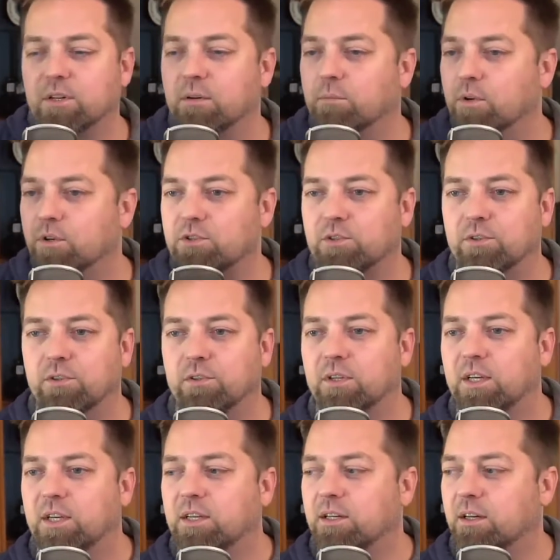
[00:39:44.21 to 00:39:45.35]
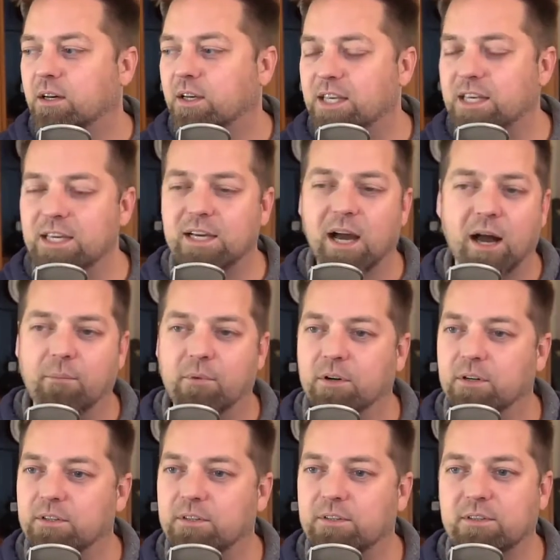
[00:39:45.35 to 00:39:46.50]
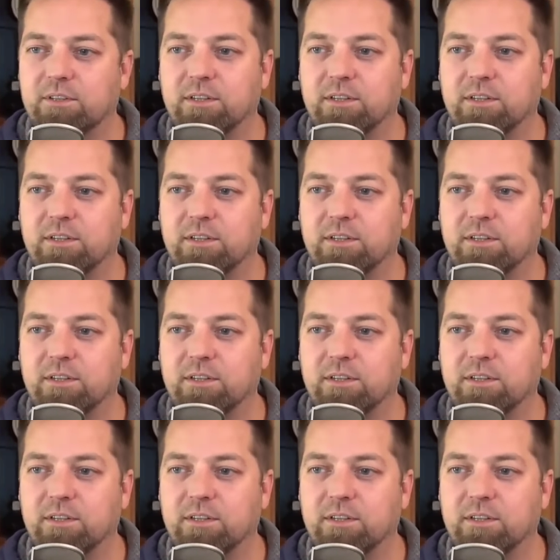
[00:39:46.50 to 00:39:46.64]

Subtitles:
commercial e-commerce,